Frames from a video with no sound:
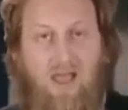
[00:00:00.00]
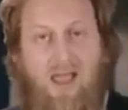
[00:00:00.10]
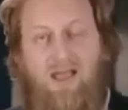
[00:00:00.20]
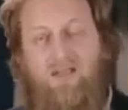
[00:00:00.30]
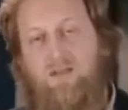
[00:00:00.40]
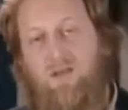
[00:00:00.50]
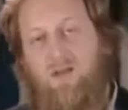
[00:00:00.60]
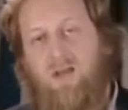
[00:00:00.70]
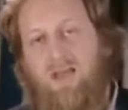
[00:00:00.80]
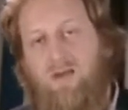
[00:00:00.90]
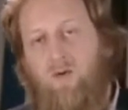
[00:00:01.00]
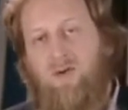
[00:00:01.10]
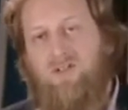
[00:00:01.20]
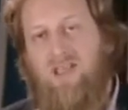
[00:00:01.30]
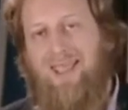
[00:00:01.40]
And in
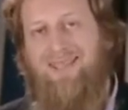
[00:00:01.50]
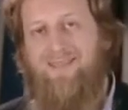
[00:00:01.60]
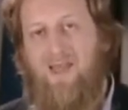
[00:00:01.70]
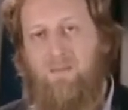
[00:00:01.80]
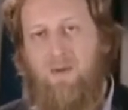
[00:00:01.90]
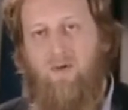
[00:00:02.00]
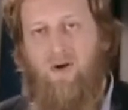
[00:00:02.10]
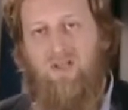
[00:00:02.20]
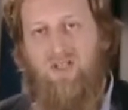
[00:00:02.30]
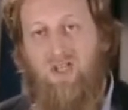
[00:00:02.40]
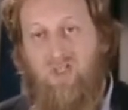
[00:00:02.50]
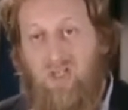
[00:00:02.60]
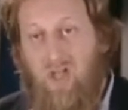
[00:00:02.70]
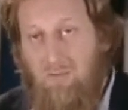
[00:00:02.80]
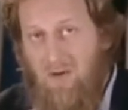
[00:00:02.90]
order to aid that
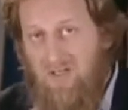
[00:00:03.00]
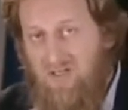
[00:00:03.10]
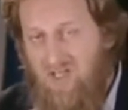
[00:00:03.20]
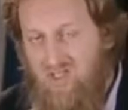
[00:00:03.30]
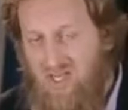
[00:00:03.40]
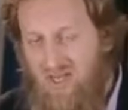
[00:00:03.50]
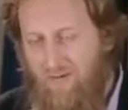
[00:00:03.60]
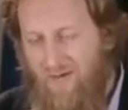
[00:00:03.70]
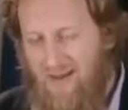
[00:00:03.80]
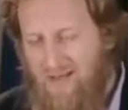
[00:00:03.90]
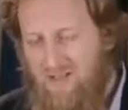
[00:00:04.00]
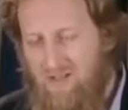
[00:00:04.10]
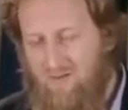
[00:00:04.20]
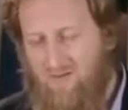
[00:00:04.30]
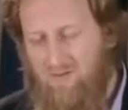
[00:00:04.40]
memorization amongst the
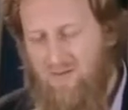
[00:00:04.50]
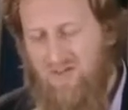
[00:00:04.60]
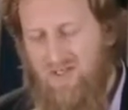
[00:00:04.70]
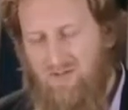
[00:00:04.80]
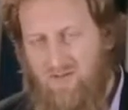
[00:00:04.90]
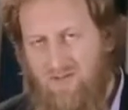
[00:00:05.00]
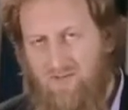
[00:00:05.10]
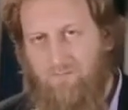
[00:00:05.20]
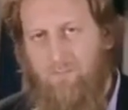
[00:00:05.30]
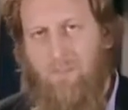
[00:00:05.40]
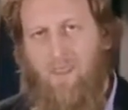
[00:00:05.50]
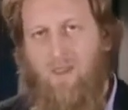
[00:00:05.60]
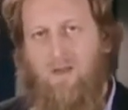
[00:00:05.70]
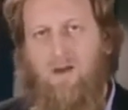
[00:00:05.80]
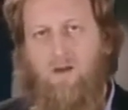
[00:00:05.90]
generality of the Muslims,
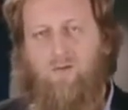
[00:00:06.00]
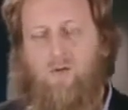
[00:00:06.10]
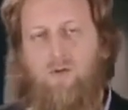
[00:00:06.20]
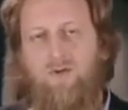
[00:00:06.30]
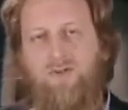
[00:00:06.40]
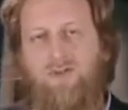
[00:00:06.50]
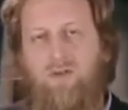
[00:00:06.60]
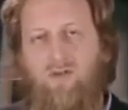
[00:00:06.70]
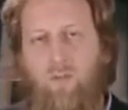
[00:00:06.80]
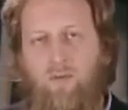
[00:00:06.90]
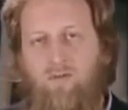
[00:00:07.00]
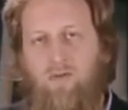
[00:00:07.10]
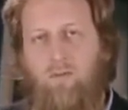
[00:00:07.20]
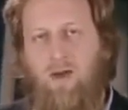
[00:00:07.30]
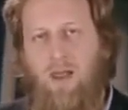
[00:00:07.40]
of course, the
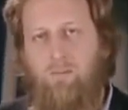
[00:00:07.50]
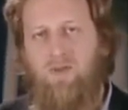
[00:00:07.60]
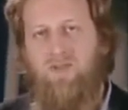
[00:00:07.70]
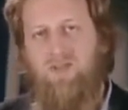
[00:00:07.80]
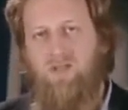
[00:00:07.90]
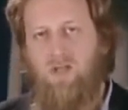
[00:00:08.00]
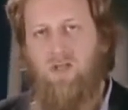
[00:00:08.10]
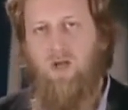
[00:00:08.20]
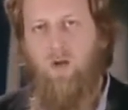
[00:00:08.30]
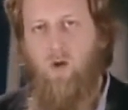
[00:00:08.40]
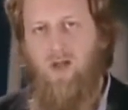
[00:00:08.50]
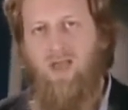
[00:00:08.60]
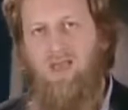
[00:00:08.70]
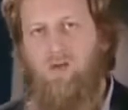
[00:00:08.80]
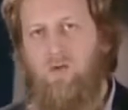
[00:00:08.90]
Prophet Muhammad sallallahu
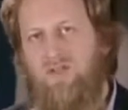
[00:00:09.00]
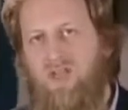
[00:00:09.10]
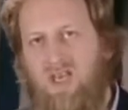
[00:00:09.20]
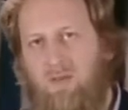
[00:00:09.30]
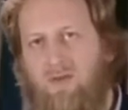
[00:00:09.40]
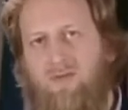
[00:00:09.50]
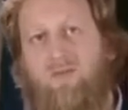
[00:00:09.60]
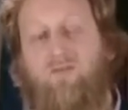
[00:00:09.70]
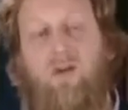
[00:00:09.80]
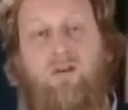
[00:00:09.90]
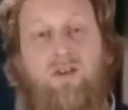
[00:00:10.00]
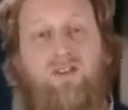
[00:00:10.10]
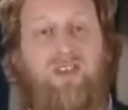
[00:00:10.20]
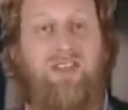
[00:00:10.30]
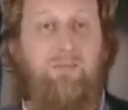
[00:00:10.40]
alaihi wasallam and the
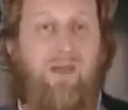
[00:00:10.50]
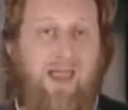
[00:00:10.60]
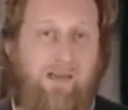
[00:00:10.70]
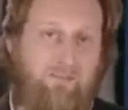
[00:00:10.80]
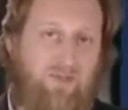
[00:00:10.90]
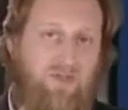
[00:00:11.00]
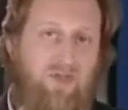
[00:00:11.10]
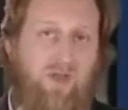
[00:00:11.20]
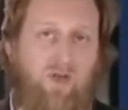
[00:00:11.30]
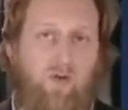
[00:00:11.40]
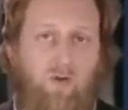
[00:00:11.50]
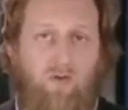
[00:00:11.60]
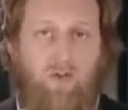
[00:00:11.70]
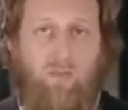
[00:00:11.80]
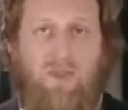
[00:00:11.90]
various imams
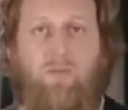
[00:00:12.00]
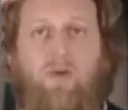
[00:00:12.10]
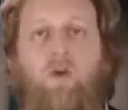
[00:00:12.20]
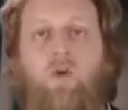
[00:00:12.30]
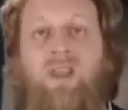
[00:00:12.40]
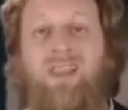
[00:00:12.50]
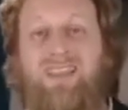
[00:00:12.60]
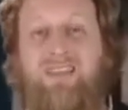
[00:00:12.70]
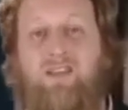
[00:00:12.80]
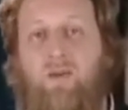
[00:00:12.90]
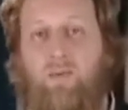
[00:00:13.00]
or the people who were leading the